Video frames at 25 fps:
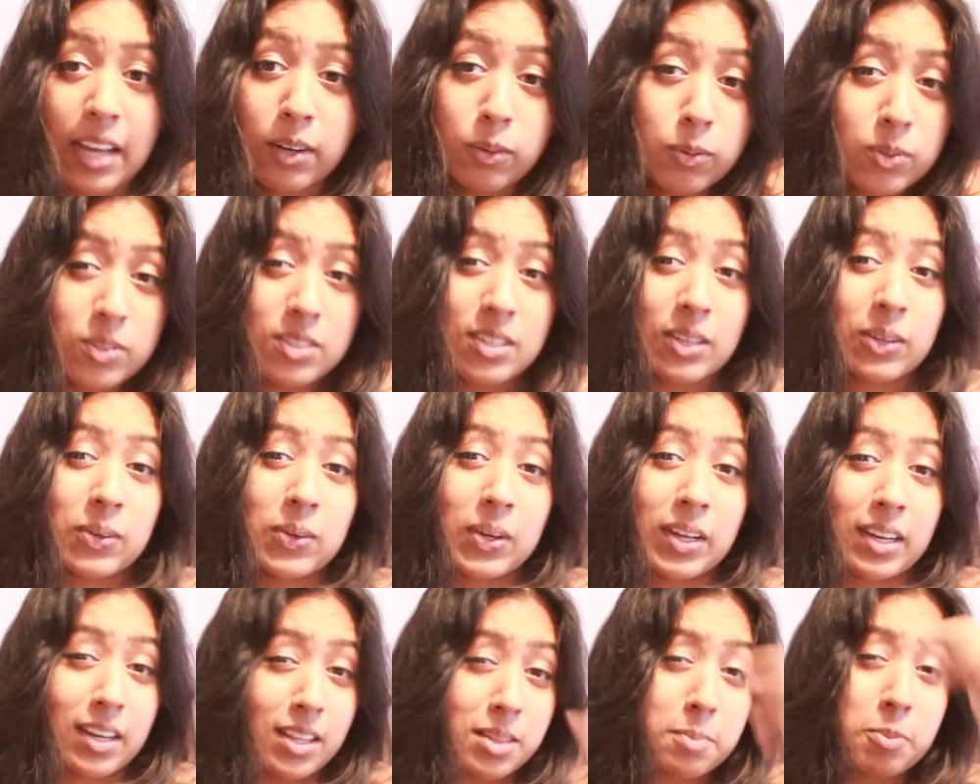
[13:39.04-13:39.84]
And also,
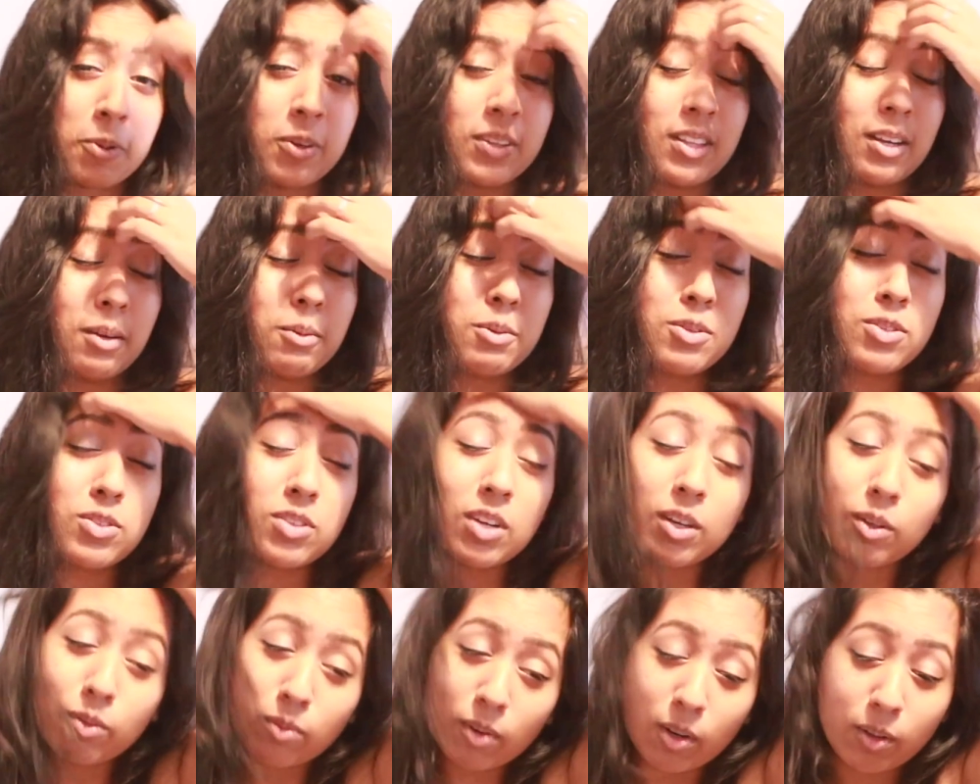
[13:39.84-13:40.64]
another point that I was
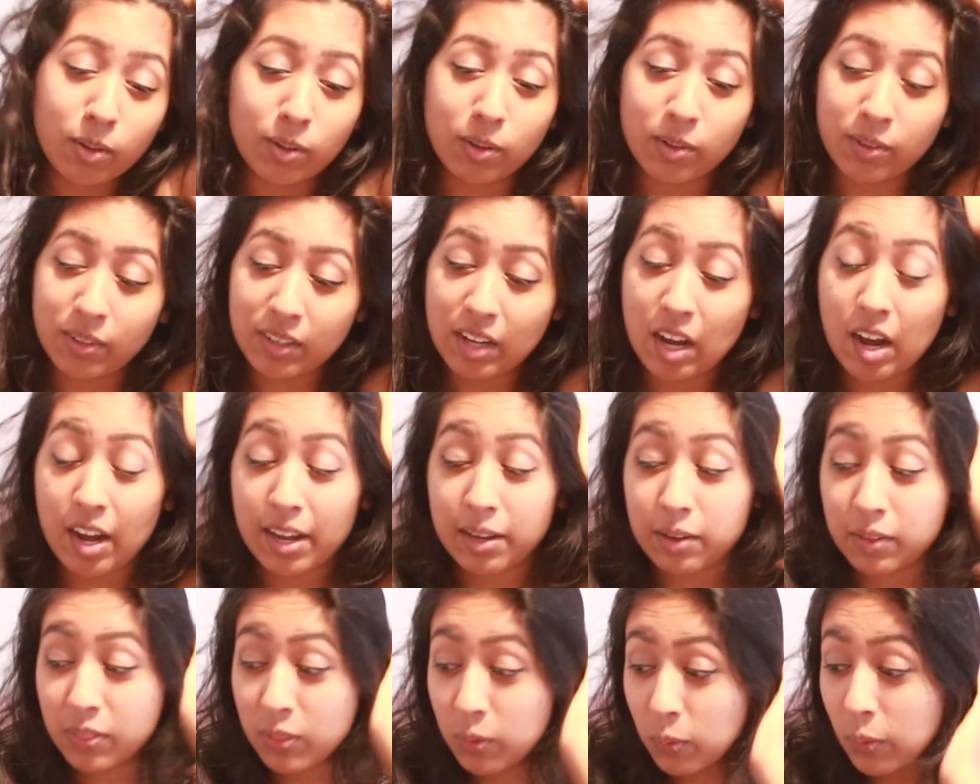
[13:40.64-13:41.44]
so wrong on,
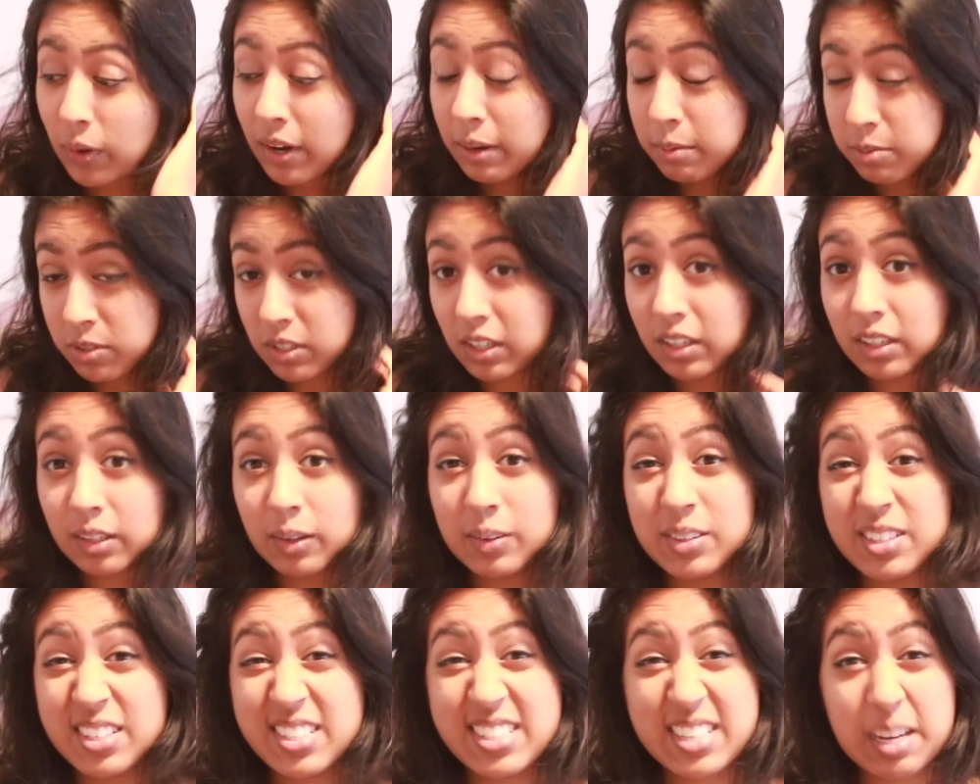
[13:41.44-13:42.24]
I thought I was gonna go
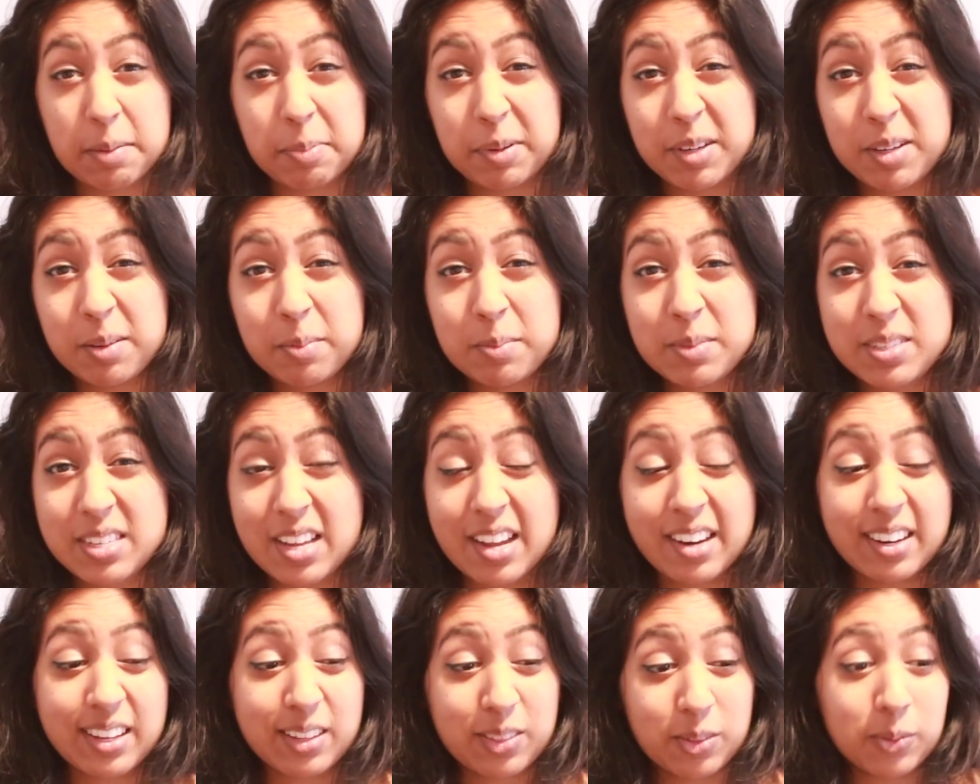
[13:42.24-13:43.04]
into Debenhams,
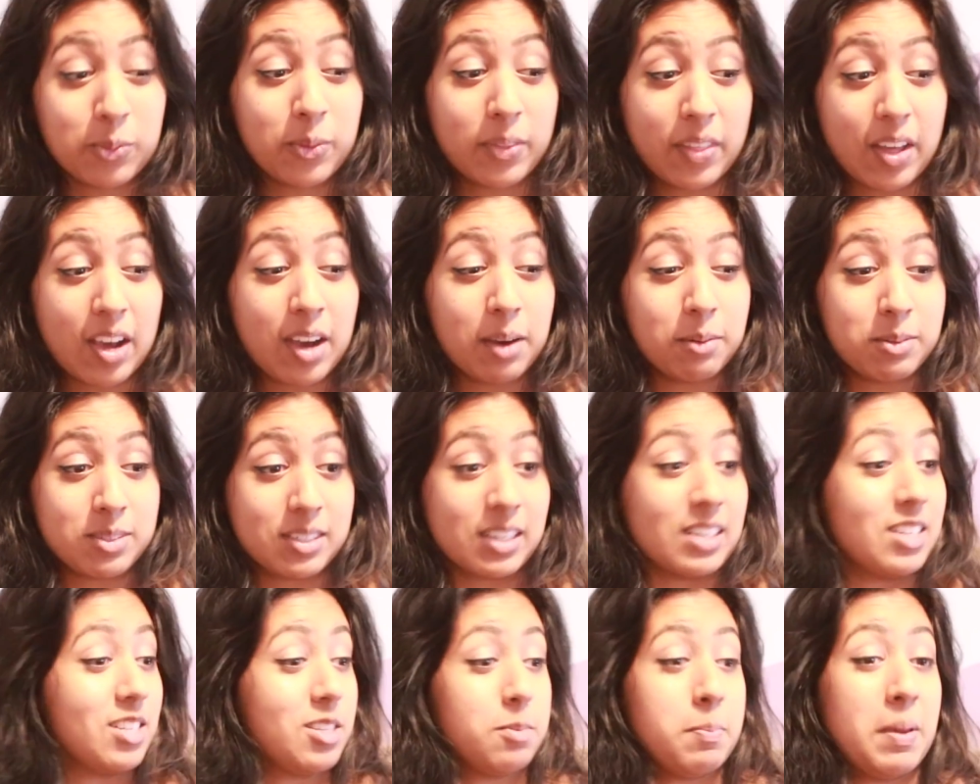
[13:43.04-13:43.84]
and I thought that I was gonna